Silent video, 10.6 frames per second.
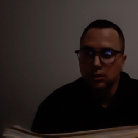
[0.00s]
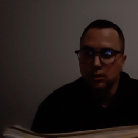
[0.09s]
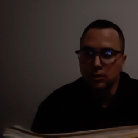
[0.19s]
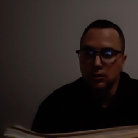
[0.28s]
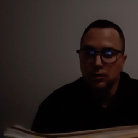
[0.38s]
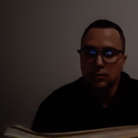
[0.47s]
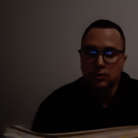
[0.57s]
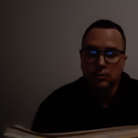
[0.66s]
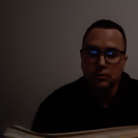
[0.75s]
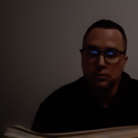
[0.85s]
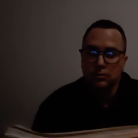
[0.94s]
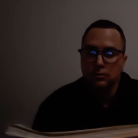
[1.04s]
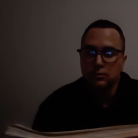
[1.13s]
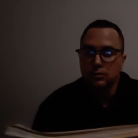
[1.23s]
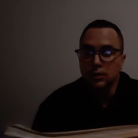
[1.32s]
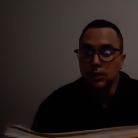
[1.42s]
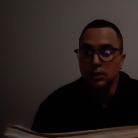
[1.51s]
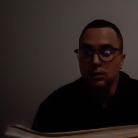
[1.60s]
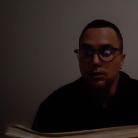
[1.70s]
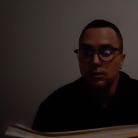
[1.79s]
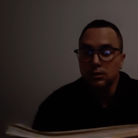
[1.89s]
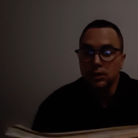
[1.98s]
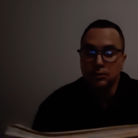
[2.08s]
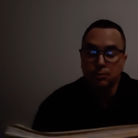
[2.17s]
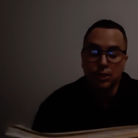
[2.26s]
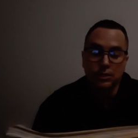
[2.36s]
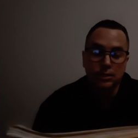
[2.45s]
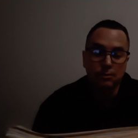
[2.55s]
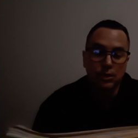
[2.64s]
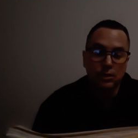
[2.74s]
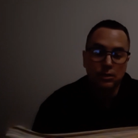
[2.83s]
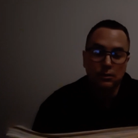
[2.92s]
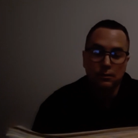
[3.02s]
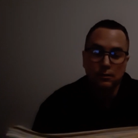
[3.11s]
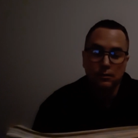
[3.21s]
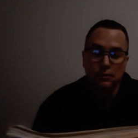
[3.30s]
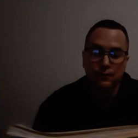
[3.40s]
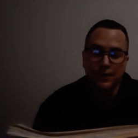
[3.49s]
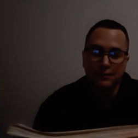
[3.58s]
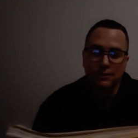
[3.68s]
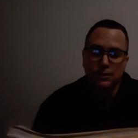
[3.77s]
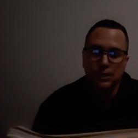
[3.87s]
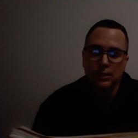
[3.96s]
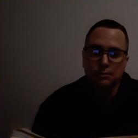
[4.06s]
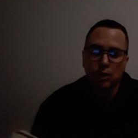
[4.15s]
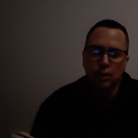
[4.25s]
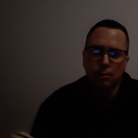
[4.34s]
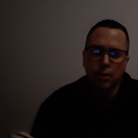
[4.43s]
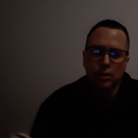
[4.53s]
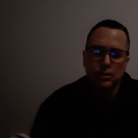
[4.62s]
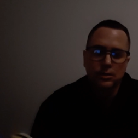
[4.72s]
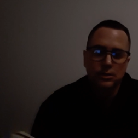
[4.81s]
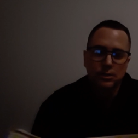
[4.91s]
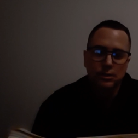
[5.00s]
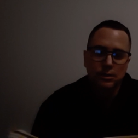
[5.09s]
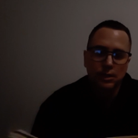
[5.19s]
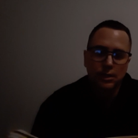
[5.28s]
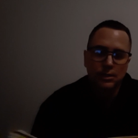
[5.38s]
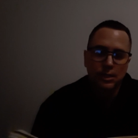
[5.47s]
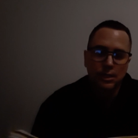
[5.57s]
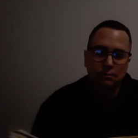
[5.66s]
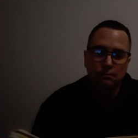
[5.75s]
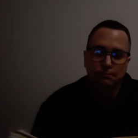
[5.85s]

You, and especially me, have to take small parts at a time.